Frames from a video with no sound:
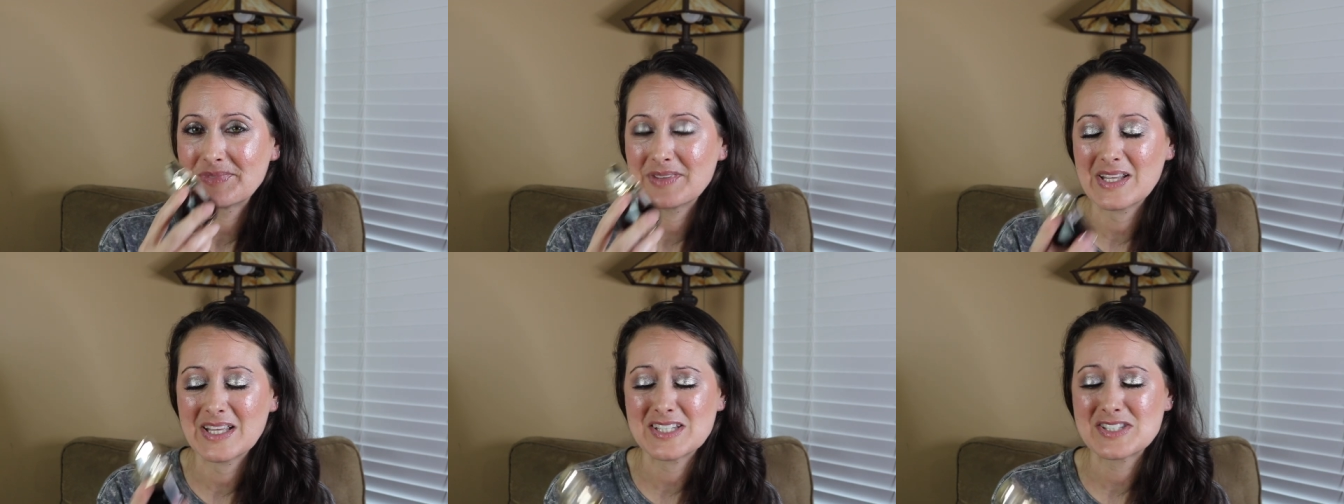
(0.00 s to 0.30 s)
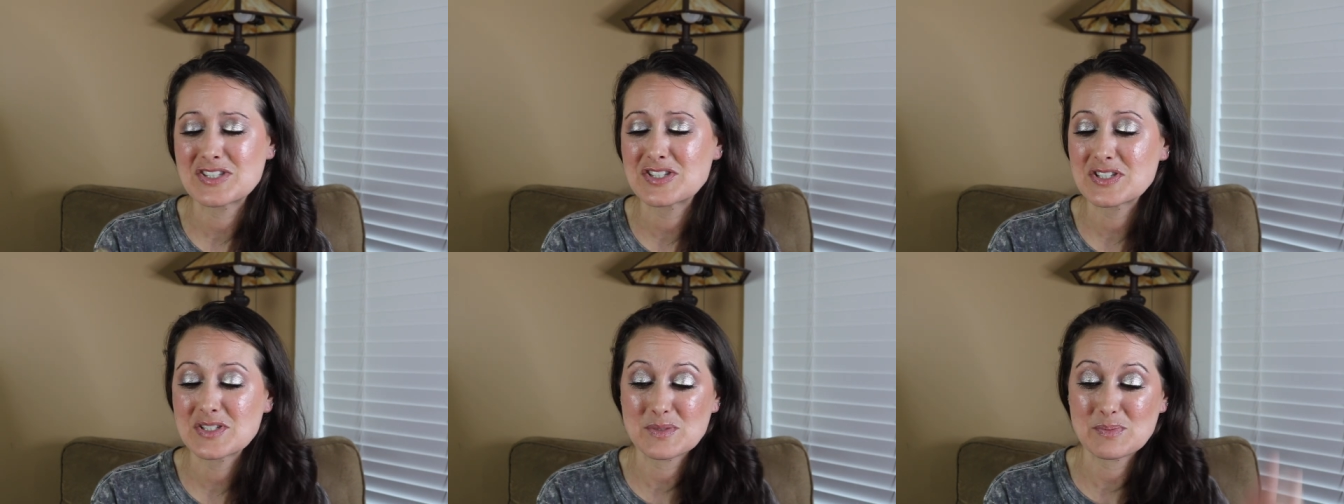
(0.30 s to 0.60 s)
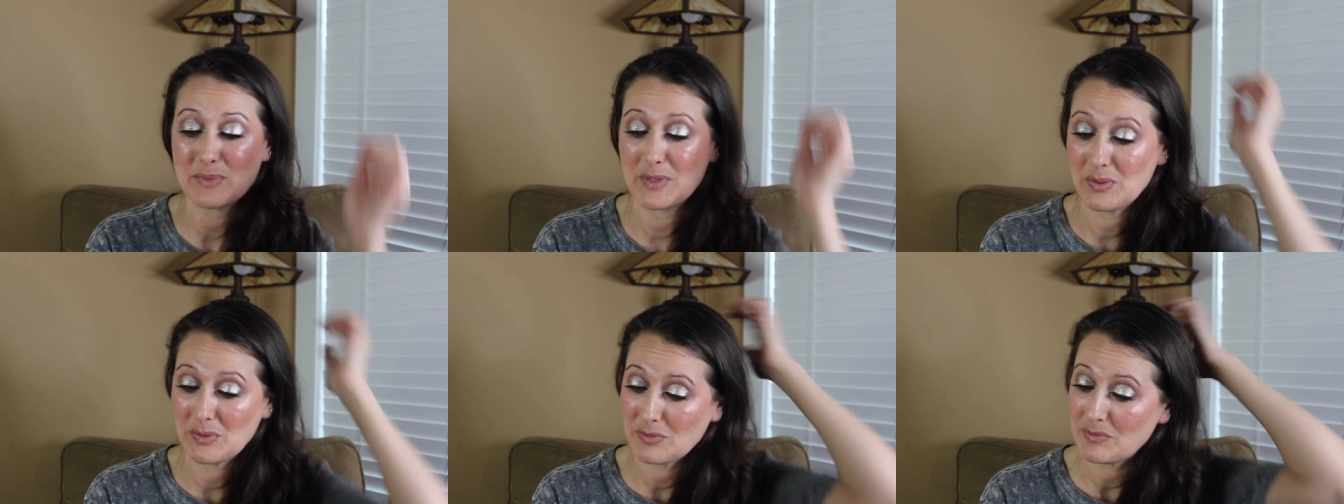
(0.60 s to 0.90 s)
it's
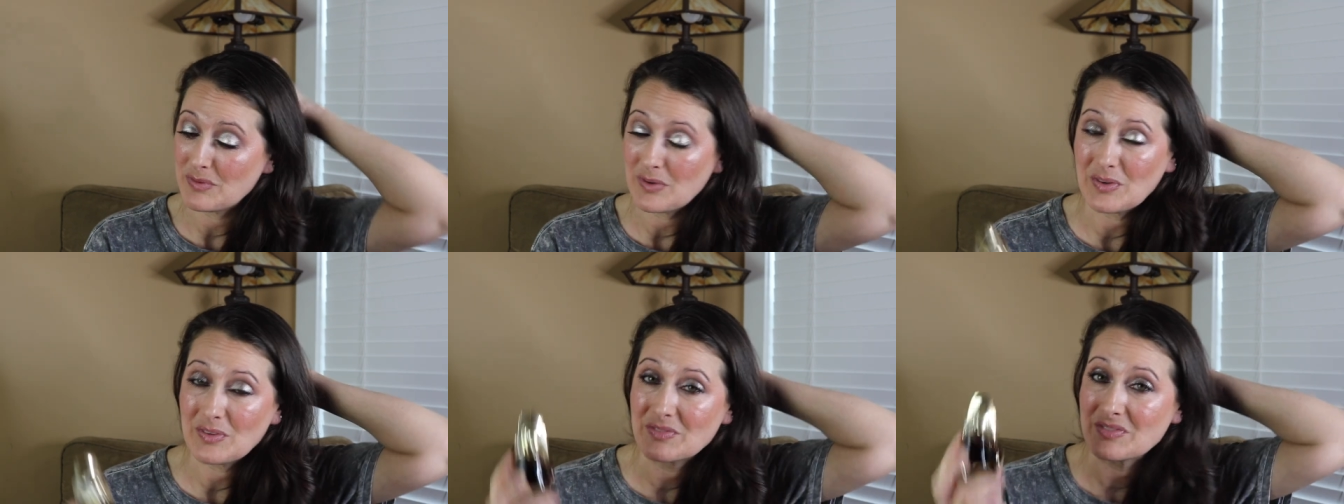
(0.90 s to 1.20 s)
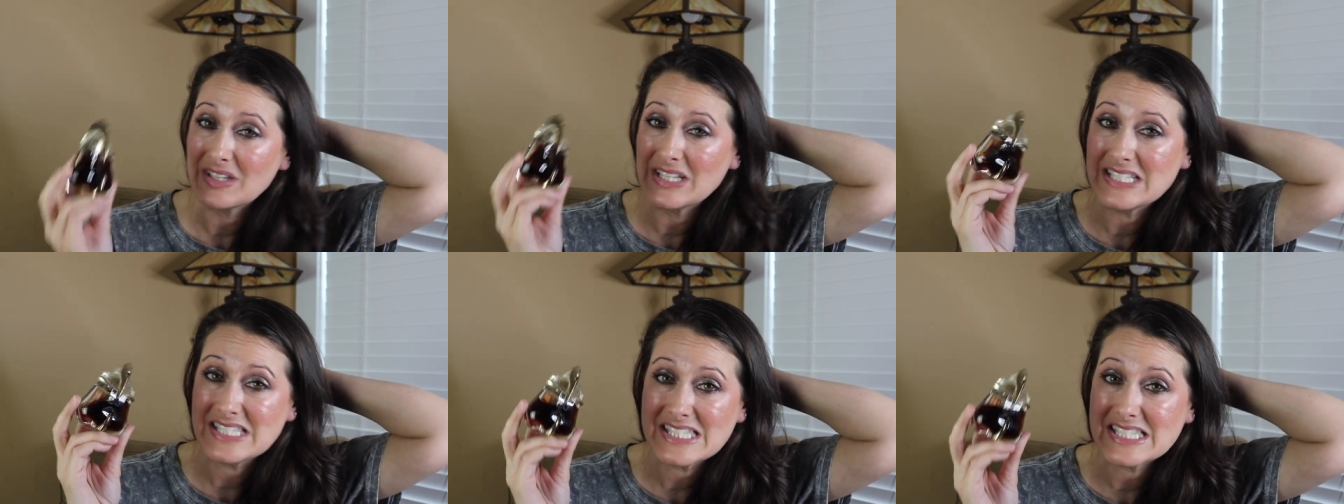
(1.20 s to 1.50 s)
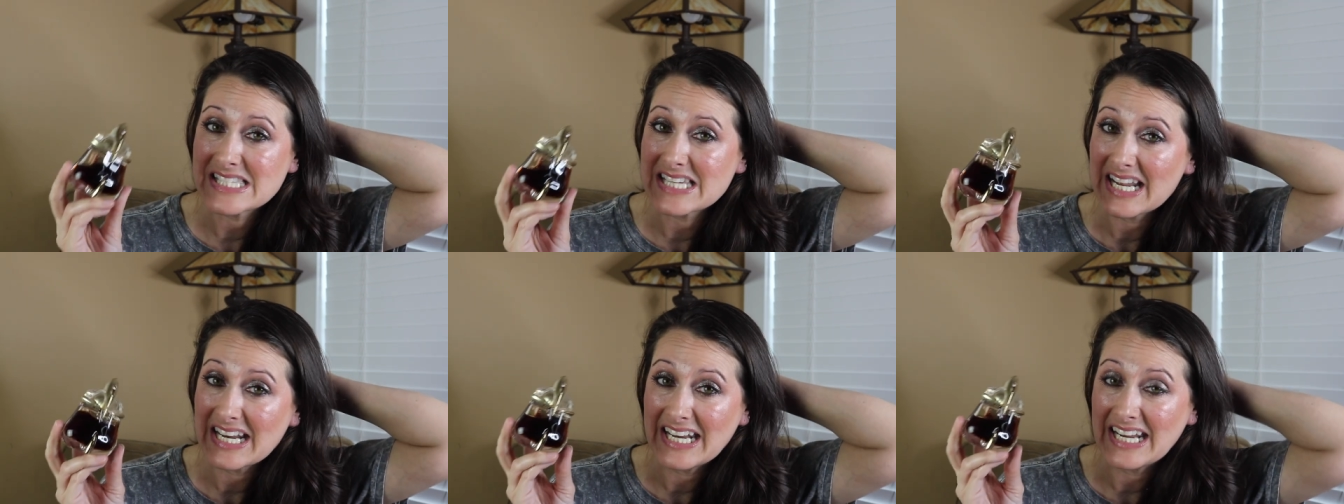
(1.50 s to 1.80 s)
just beautiful. It's
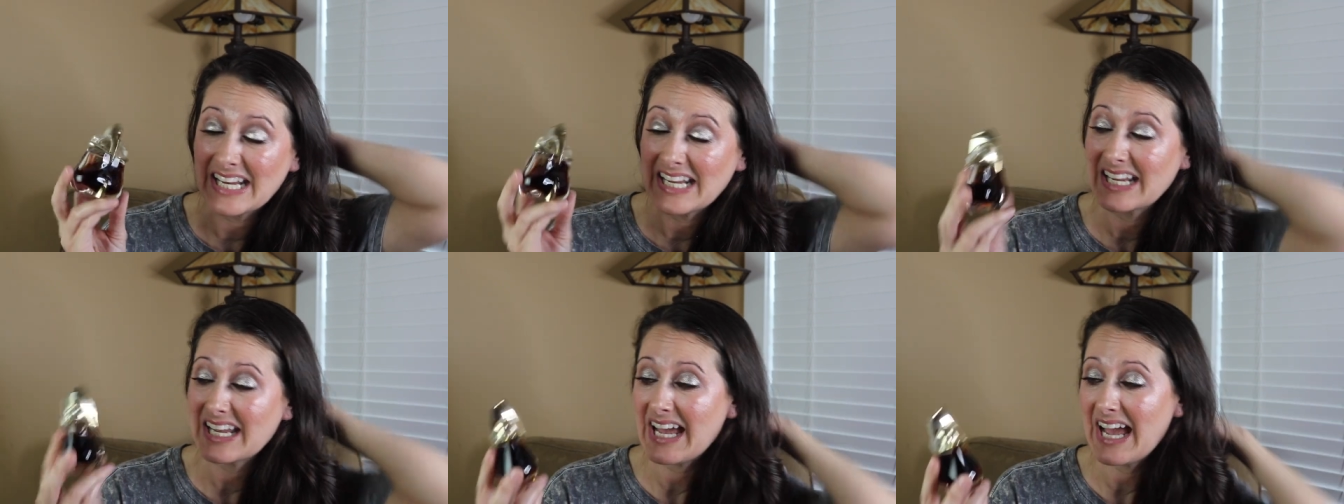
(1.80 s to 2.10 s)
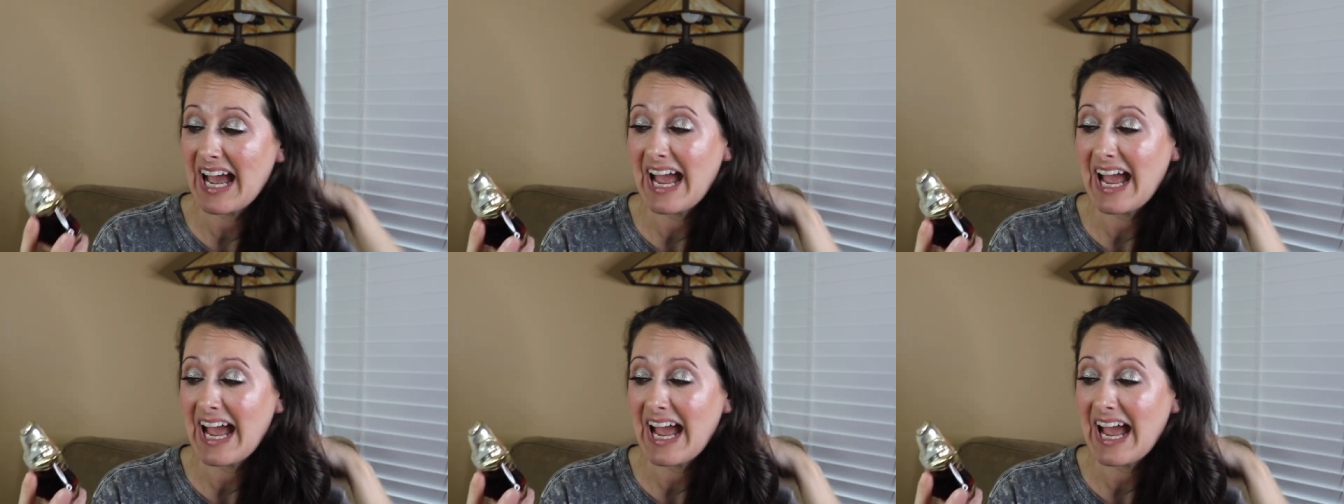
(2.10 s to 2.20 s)
stunning.